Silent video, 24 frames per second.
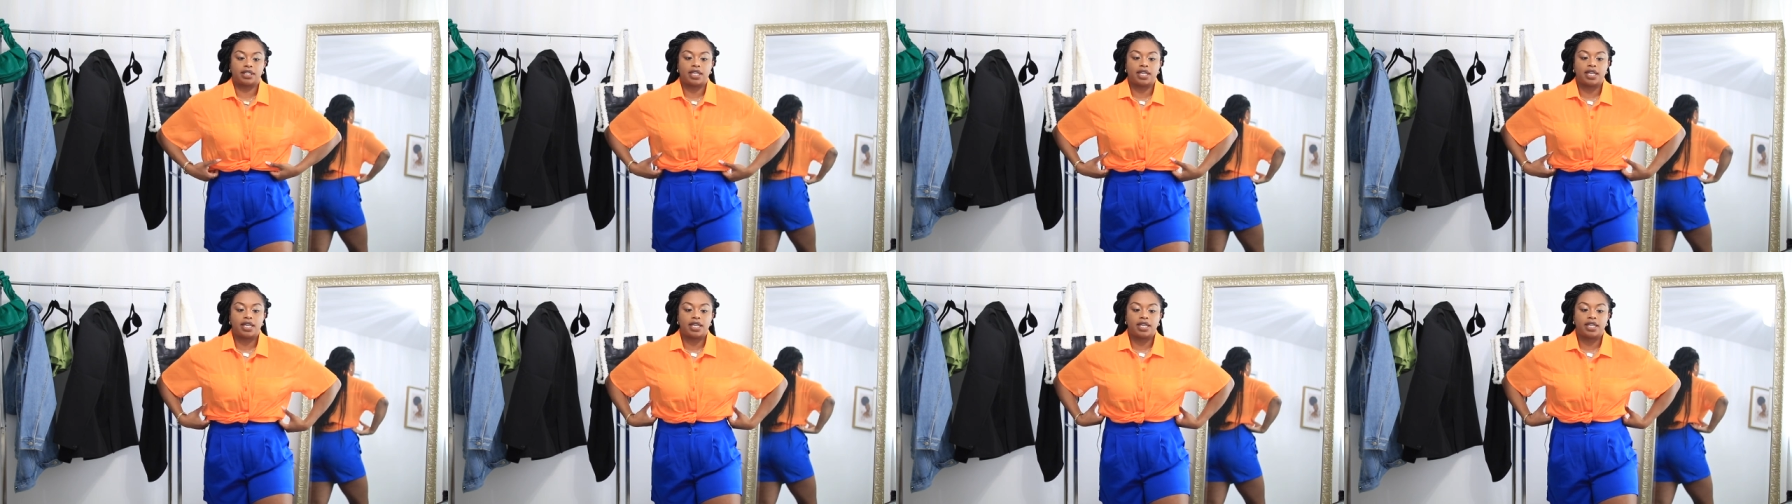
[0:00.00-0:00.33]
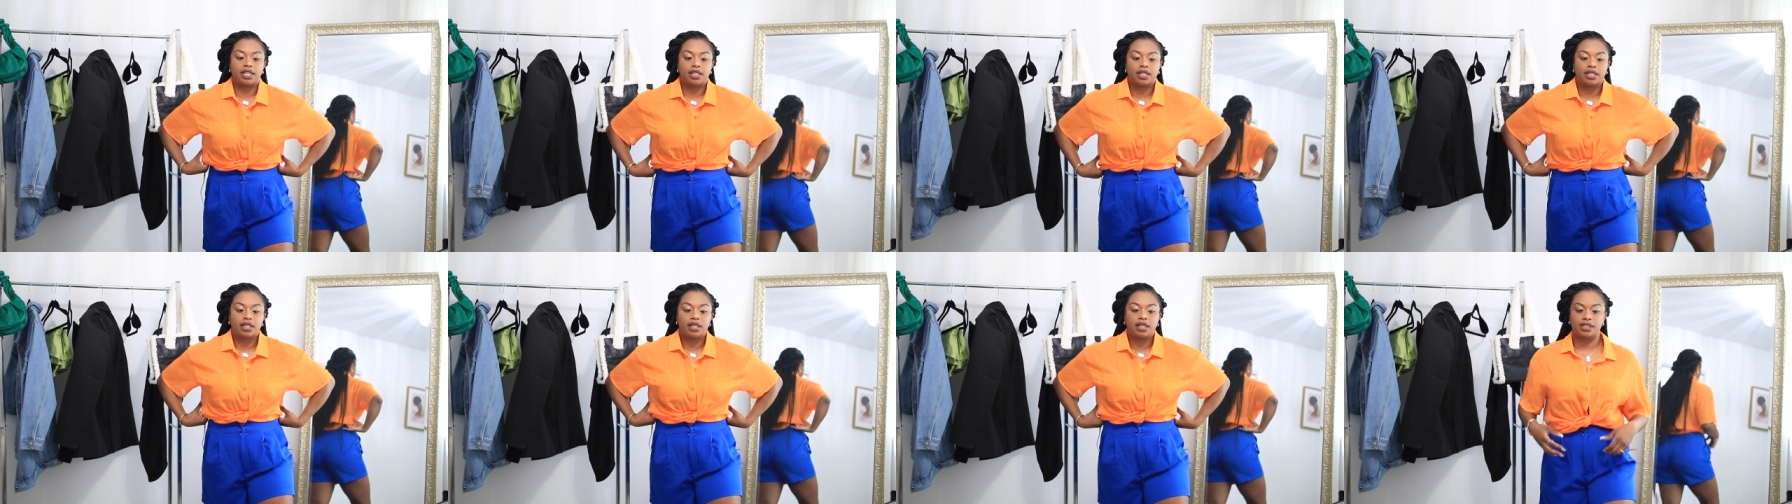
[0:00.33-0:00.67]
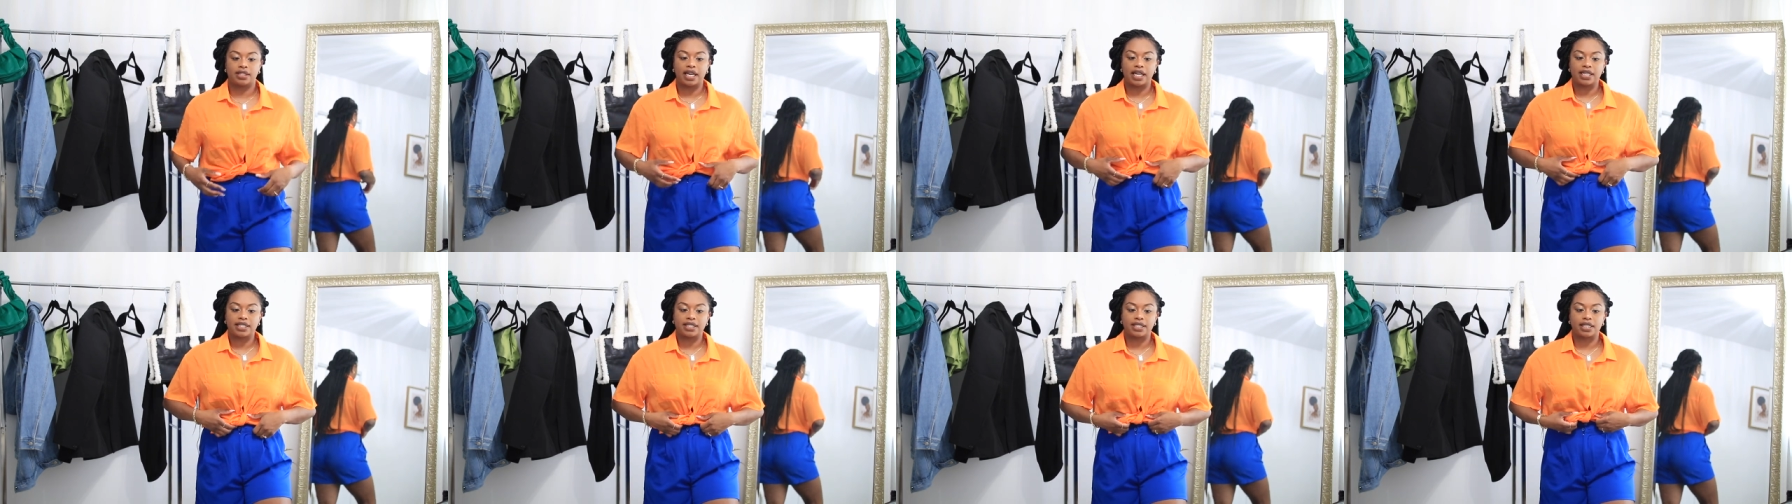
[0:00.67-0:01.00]
in. So
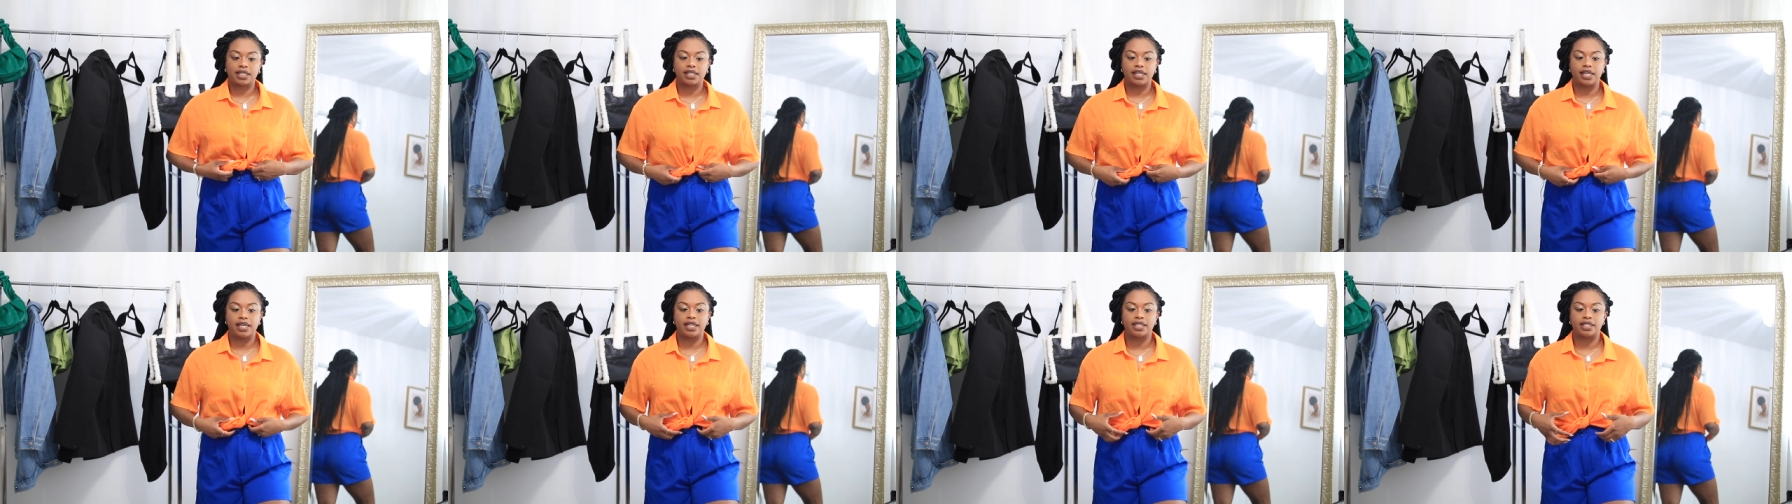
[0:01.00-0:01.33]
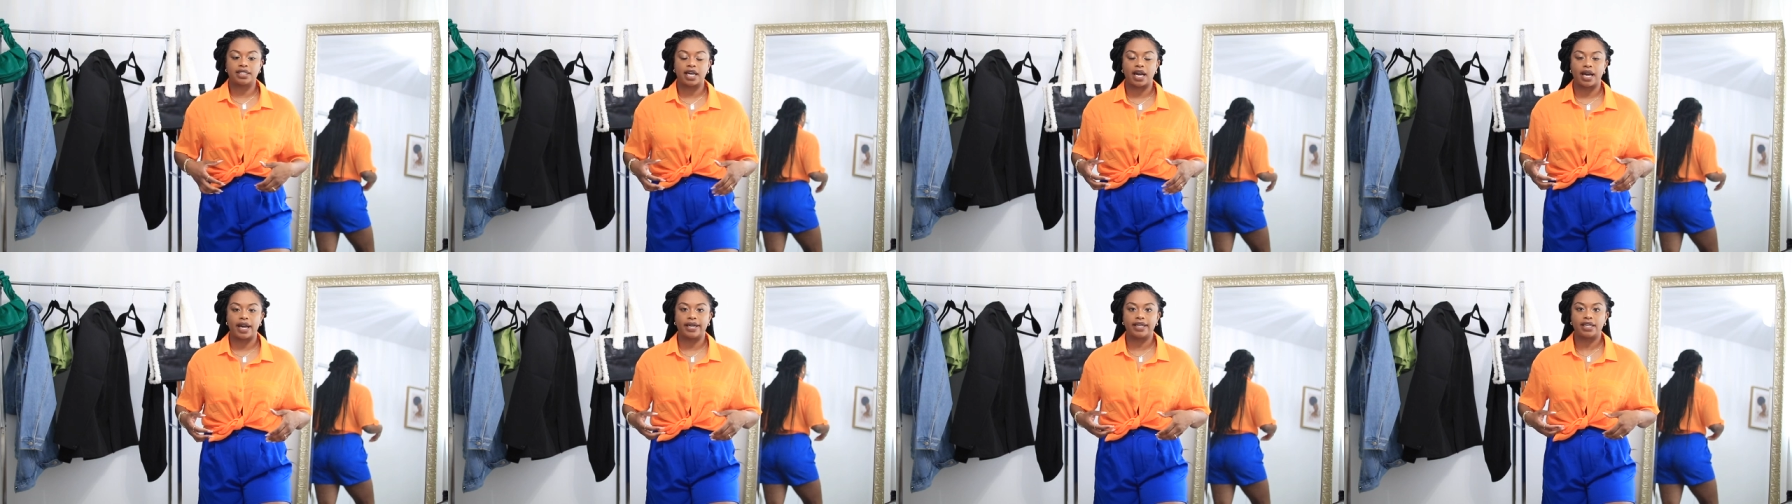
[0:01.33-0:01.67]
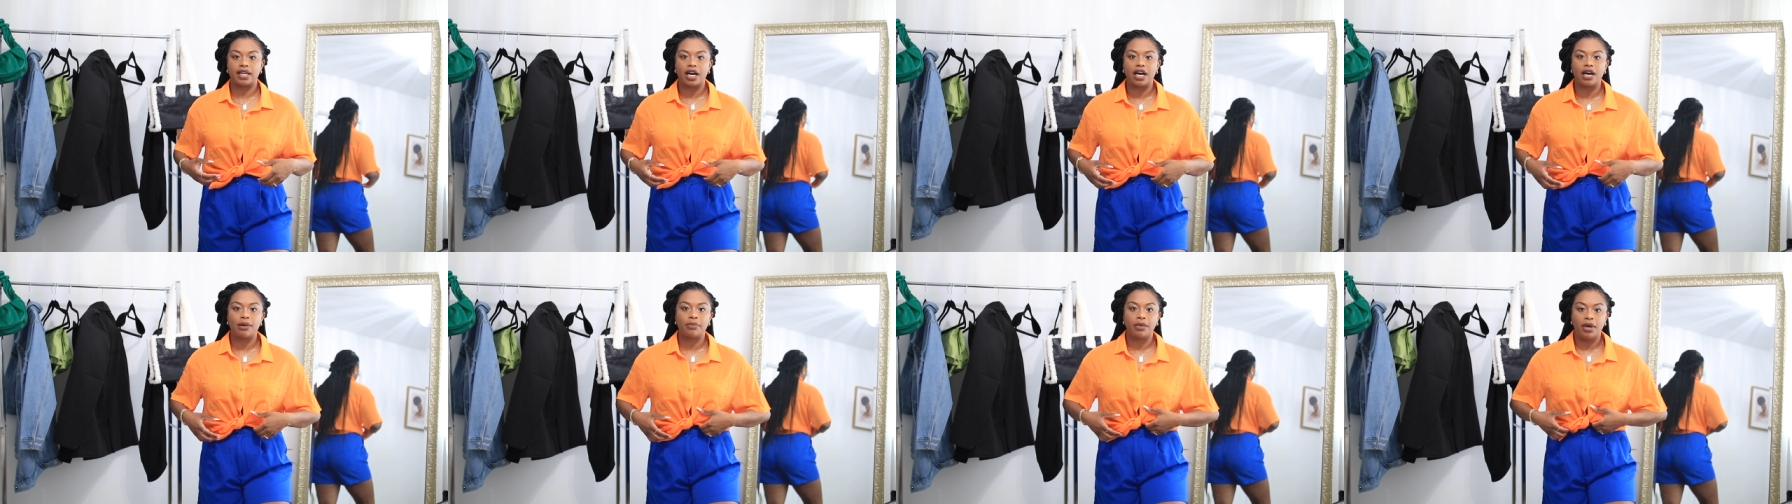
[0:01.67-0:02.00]
that's it tied
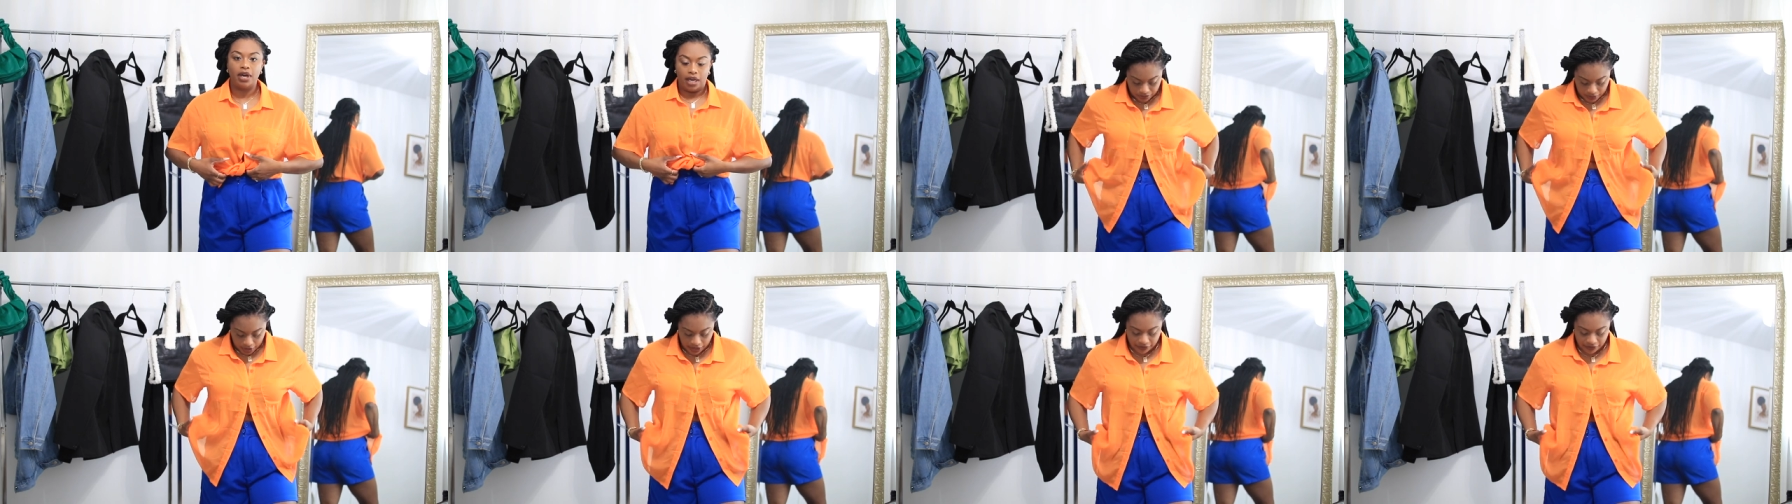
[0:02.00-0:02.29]
up.